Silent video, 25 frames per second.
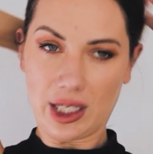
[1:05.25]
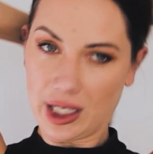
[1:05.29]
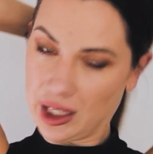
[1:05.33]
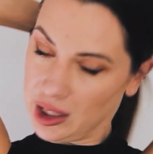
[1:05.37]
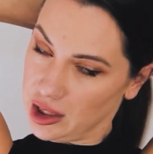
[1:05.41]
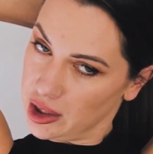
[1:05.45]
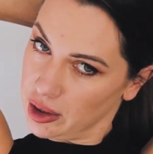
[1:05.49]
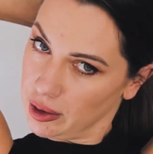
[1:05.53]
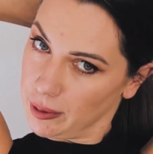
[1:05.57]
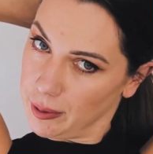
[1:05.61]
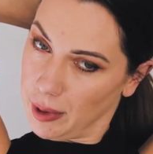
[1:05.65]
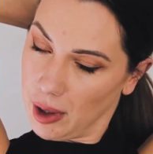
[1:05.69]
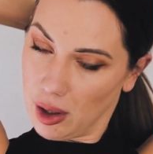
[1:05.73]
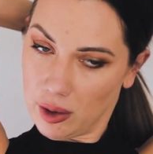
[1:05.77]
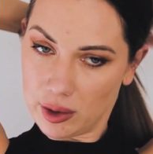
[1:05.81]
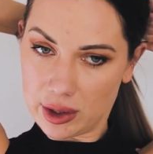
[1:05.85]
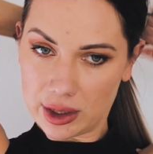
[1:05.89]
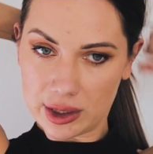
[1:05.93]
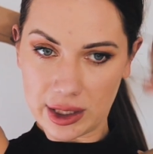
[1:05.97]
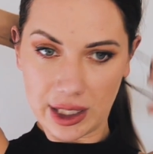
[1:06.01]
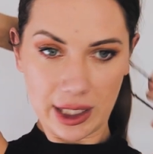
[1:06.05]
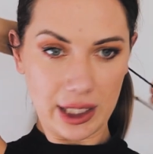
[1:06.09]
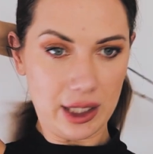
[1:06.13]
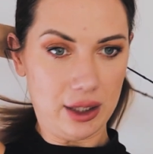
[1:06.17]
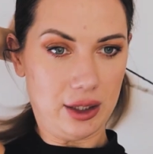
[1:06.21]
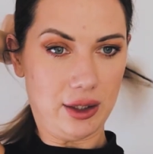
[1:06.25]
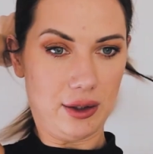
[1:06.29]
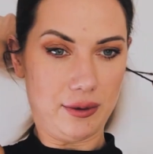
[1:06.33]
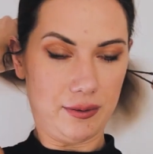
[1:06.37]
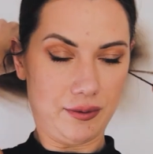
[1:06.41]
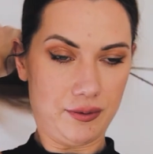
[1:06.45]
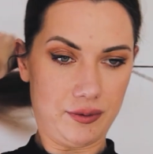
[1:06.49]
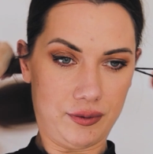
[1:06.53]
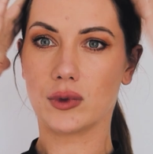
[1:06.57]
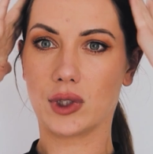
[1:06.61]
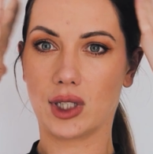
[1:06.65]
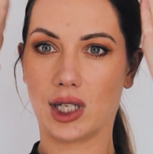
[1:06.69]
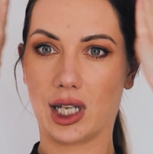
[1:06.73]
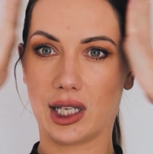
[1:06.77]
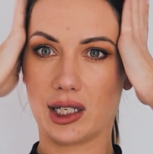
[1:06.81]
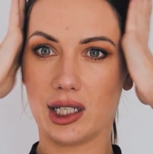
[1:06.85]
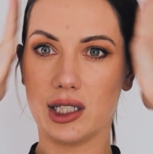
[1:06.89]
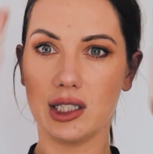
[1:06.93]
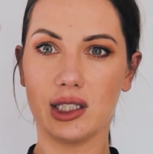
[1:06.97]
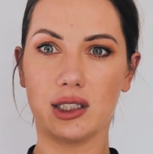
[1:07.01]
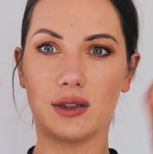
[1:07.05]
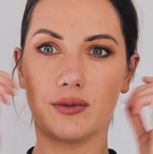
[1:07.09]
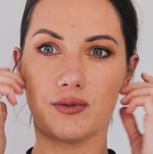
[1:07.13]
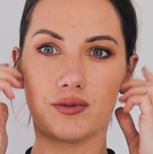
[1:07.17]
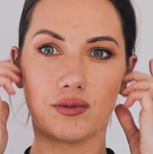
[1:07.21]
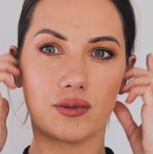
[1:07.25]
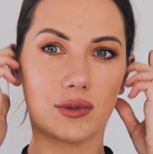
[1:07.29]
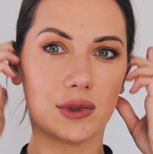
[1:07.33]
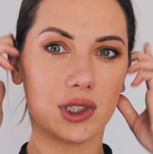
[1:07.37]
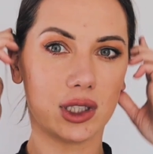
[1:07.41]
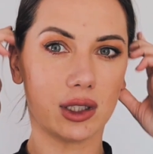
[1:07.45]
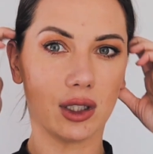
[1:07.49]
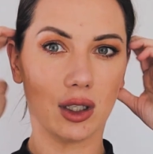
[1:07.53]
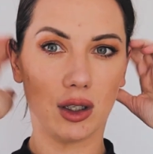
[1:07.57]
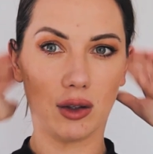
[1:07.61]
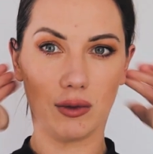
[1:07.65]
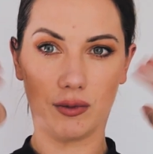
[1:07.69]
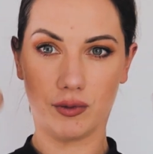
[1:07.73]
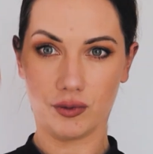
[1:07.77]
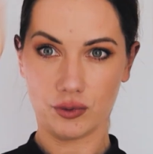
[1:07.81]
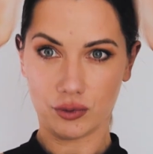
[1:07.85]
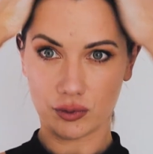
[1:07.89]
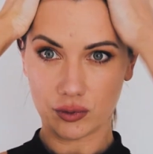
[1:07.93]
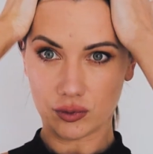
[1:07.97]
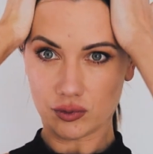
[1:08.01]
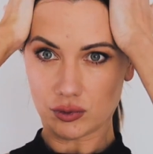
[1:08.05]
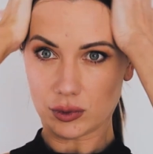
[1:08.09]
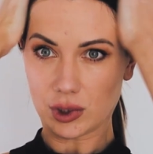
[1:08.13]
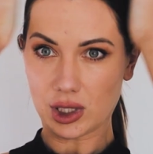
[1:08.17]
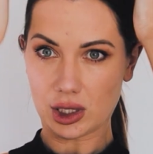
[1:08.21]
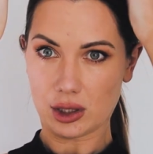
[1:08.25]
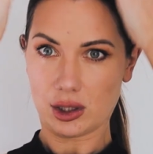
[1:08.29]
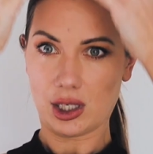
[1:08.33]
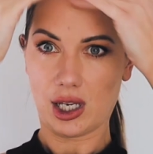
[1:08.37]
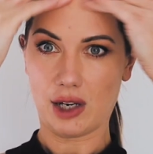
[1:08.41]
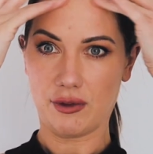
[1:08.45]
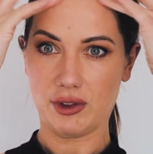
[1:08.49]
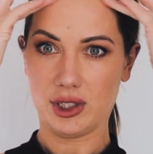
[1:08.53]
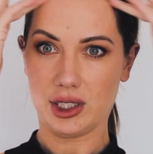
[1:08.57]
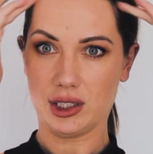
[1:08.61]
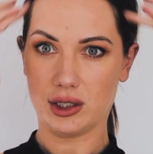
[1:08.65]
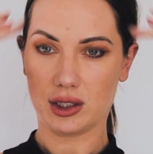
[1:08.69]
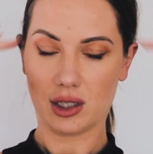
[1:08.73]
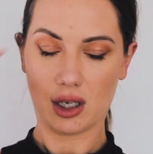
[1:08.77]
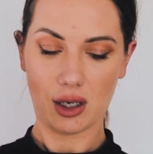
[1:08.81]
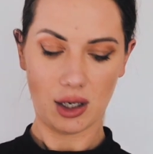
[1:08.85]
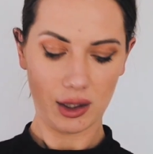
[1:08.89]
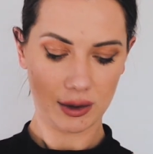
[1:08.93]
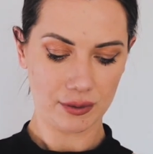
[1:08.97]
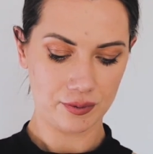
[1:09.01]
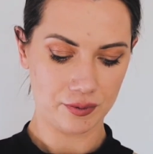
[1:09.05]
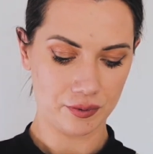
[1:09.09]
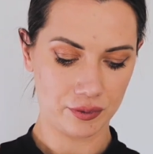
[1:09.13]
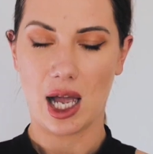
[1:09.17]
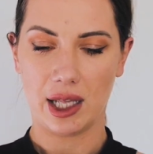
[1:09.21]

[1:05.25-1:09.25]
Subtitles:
into a ponytail like this, so everything's gone.